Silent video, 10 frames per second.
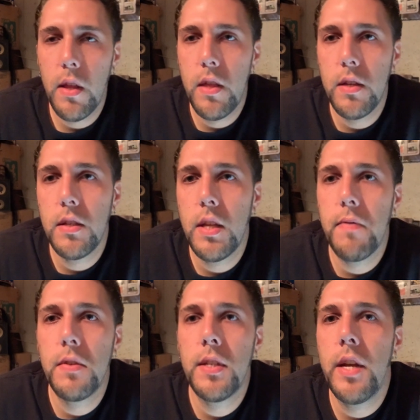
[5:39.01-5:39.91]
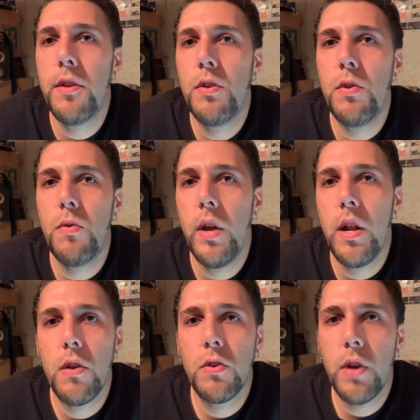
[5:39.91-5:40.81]
the stuff sent to, and
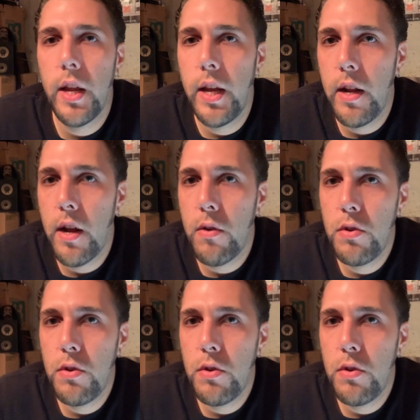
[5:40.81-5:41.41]
I'll try to get it out